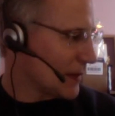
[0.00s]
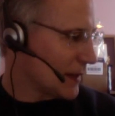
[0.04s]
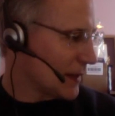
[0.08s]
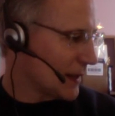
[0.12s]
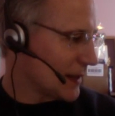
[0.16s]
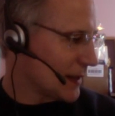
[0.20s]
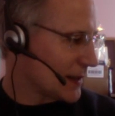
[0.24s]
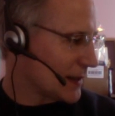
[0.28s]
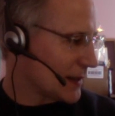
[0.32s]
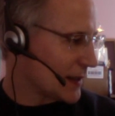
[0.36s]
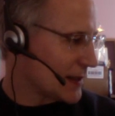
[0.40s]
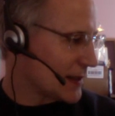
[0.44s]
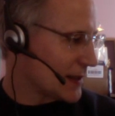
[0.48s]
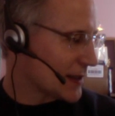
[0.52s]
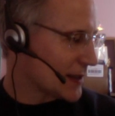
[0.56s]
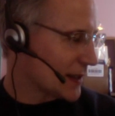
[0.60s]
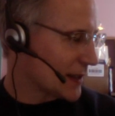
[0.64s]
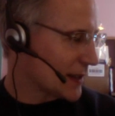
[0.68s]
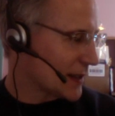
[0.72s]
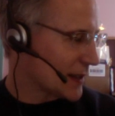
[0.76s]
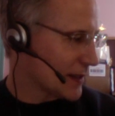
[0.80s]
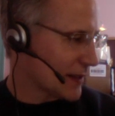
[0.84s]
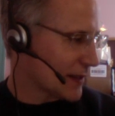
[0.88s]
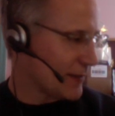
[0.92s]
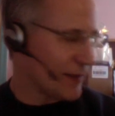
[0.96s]
They said
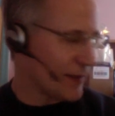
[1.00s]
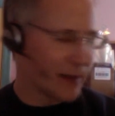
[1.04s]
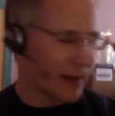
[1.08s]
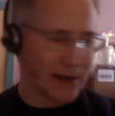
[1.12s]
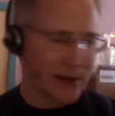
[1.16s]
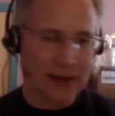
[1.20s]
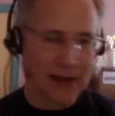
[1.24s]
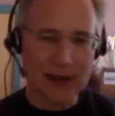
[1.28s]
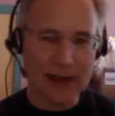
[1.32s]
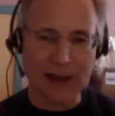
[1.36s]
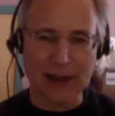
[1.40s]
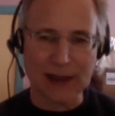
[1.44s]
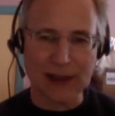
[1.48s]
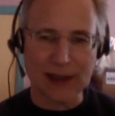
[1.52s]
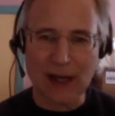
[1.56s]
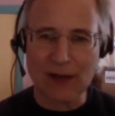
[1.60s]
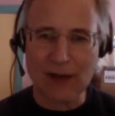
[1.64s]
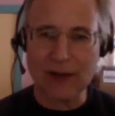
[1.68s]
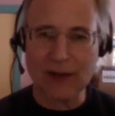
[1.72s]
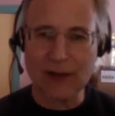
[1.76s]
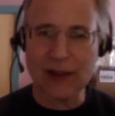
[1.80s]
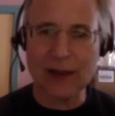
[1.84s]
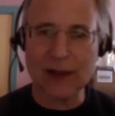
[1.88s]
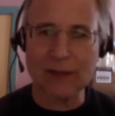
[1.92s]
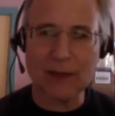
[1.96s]
Livingston
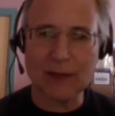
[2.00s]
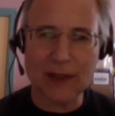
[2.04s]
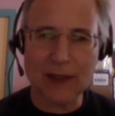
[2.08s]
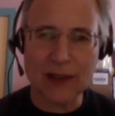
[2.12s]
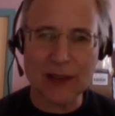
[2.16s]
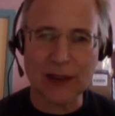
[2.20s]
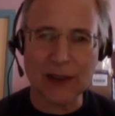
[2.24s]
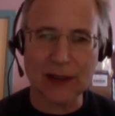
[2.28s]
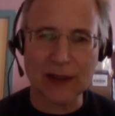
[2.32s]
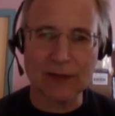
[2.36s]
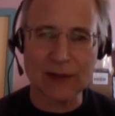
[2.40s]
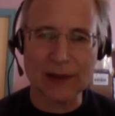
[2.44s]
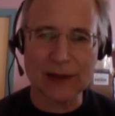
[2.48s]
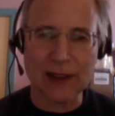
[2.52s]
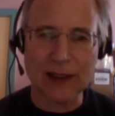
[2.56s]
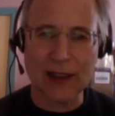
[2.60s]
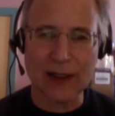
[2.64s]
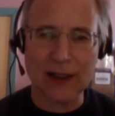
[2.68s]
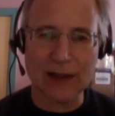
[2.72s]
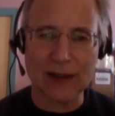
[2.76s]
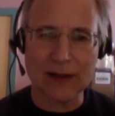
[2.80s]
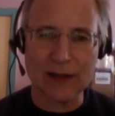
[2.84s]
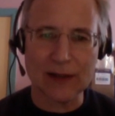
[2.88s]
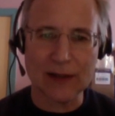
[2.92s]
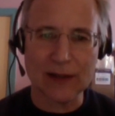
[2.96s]
County in Michigan was kind of
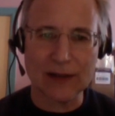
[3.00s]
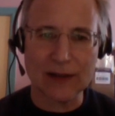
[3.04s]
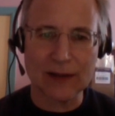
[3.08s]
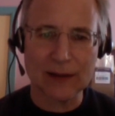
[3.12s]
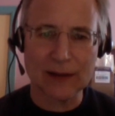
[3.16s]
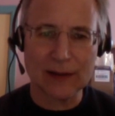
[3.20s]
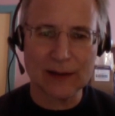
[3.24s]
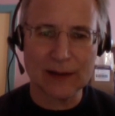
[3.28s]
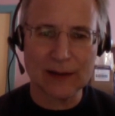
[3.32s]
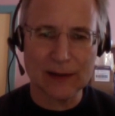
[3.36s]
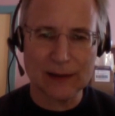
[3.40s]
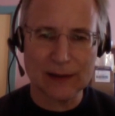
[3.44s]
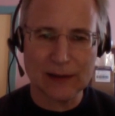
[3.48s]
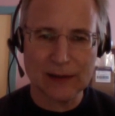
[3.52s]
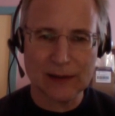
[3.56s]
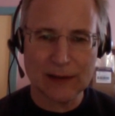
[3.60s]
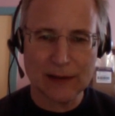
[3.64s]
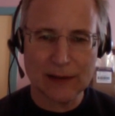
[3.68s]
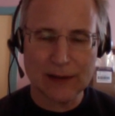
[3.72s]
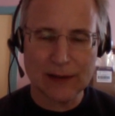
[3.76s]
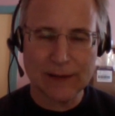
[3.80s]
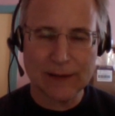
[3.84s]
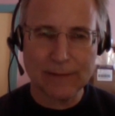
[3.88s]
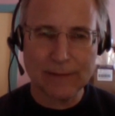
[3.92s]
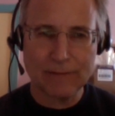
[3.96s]
the
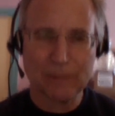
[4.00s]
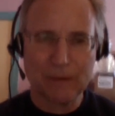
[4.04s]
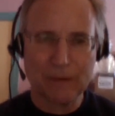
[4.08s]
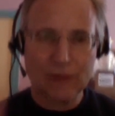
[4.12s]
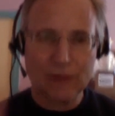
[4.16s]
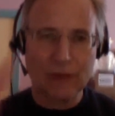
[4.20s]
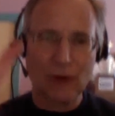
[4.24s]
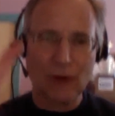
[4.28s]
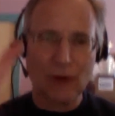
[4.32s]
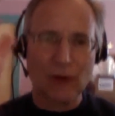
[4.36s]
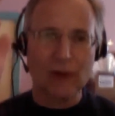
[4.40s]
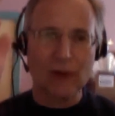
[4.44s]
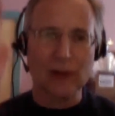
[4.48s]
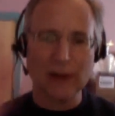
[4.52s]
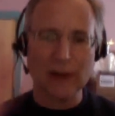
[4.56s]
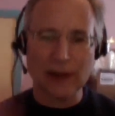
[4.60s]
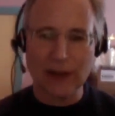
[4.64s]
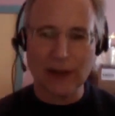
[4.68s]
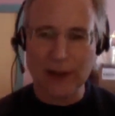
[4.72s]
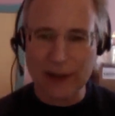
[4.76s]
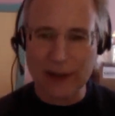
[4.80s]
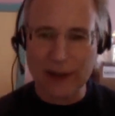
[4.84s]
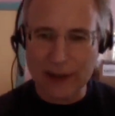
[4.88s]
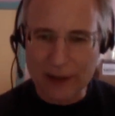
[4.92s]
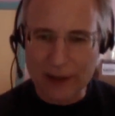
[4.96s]
focal
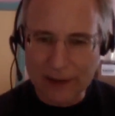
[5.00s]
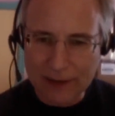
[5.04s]
area.